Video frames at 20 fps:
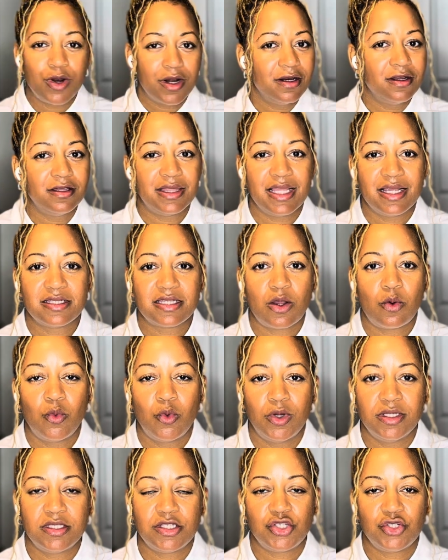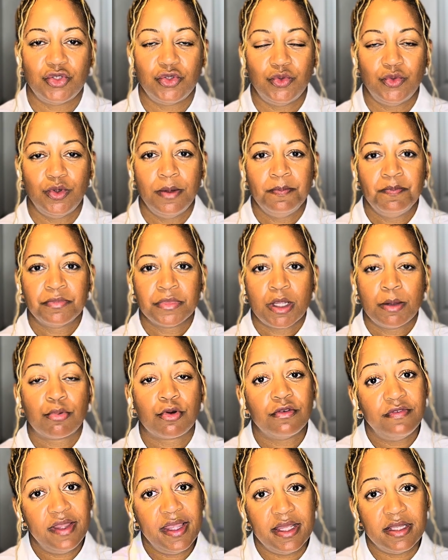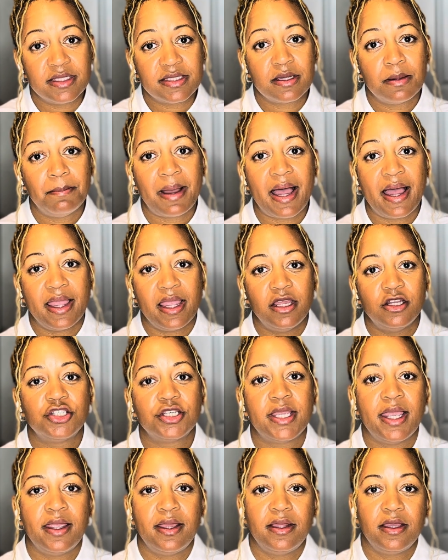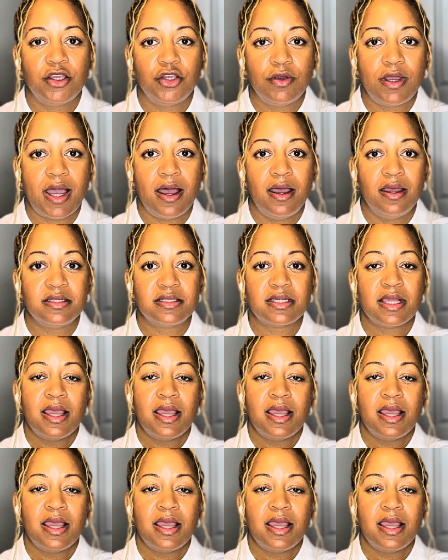of the things I want to prevent by educating you guys.